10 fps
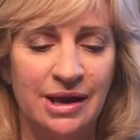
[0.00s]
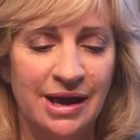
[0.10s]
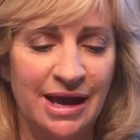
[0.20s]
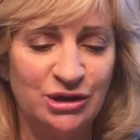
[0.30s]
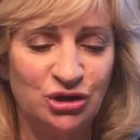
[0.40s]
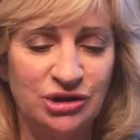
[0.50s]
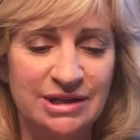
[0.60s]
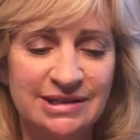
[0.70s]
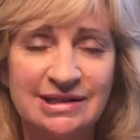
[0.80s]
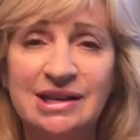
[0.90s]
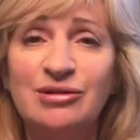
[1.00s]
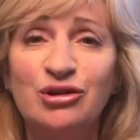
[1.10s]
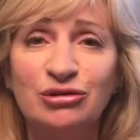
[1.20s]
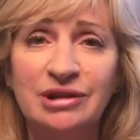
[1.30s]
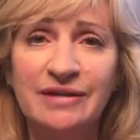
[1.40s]
As you can see,
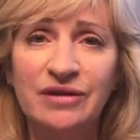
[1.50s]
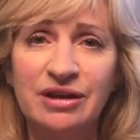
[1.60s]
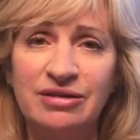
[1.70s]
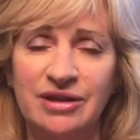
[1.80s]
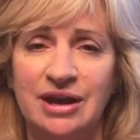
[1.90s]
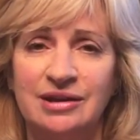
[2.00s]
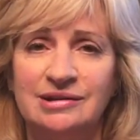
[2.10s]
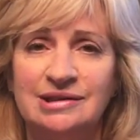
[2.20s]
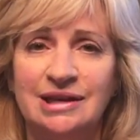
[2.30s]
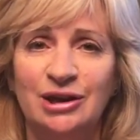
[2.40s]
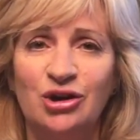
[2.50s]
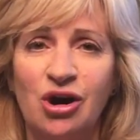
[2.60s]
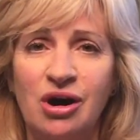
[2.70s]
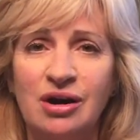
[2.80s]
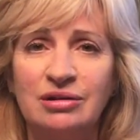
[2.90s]
they're living things, and
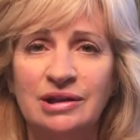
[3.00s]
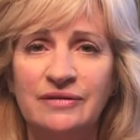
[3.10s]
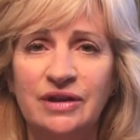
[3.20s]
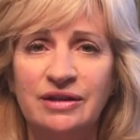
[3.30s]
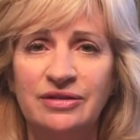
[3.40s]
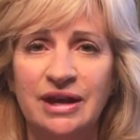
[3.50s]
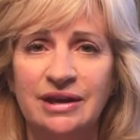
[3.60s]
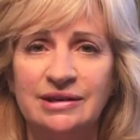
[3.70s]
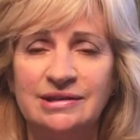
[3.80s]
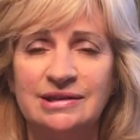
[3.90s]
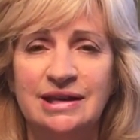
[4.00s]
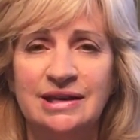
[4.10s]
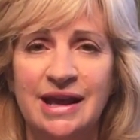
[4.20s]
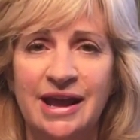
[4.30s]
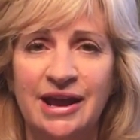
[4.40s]
all living things
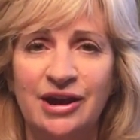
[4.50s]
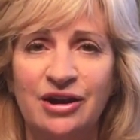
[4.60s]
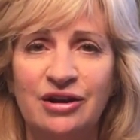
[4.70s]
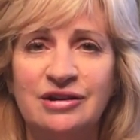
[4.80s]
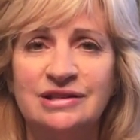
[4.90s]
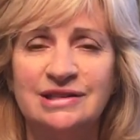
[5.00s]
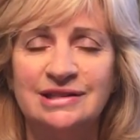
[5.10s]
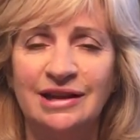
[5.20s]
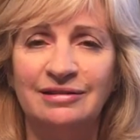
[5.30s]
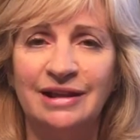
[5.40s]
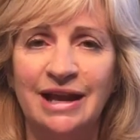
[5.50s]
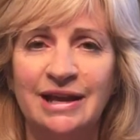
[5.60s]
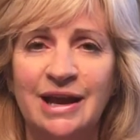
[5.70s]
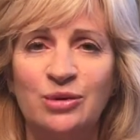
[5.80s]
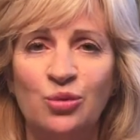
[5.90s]
need air, sunlight,
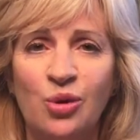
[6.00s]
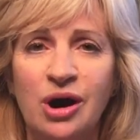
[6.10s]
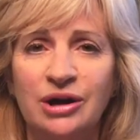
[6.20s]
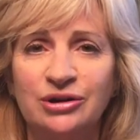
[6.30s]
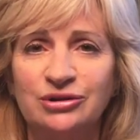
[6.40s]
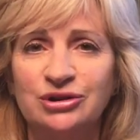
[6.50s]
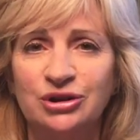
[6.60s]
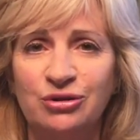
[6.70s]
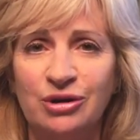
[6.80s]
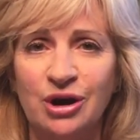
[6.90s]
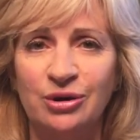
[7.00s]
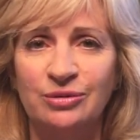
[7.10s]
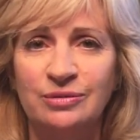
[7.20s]
and water to grow.